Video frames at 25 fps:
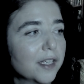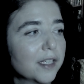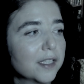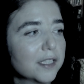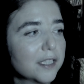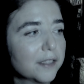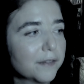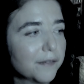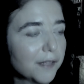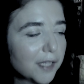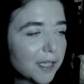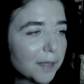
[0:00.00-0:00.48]

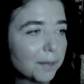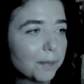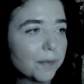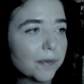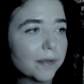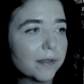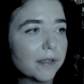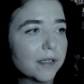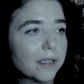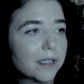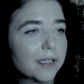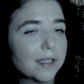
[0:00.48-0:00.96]
develop
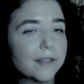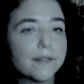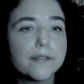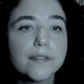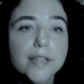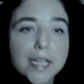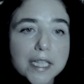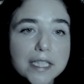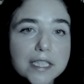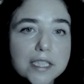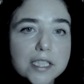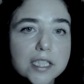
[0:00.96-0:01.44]

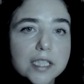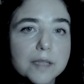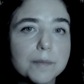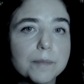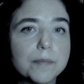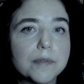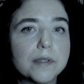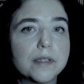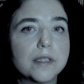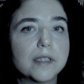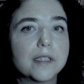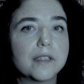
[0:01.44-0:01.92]
friendship
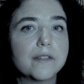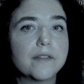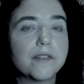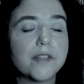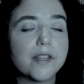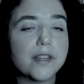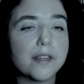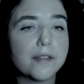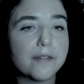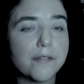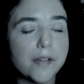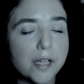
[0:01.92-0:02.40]

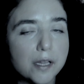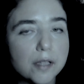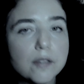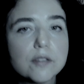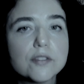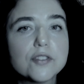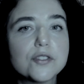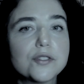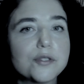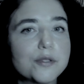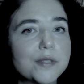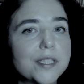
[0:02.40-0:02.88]
with fellow
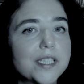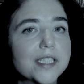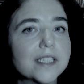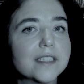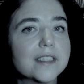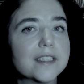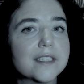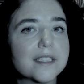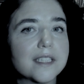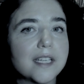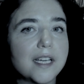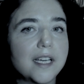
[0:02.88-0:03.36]

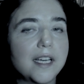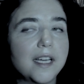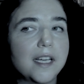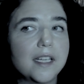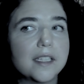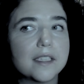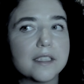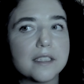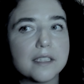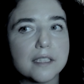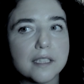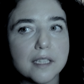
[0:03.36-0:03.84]
students and